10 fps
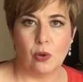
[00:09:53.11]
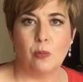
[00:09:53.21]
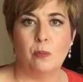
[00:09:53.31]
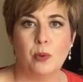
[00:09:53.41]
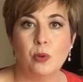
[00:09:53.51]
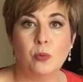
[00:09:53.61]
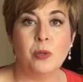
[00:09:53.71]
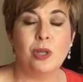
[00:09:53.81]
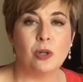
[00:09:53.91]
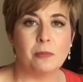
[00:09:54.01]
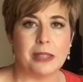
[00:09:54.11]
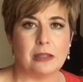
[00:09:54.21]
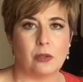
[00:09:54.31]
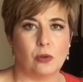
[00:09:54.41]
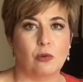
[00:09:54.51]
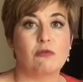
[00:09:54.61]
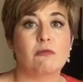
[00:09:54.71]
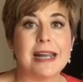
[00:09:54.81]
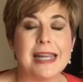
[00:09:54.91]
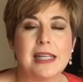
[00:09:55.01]
Pluviómetro,
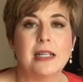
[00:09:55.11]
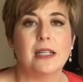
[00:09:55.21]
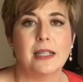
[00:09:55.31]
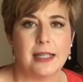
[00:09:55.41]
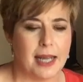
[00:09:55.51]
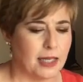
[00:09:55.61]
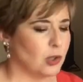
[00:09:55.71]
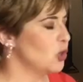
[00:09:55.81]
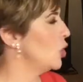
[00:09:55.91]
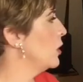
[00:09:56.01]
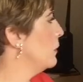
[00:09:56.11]
rain gauge.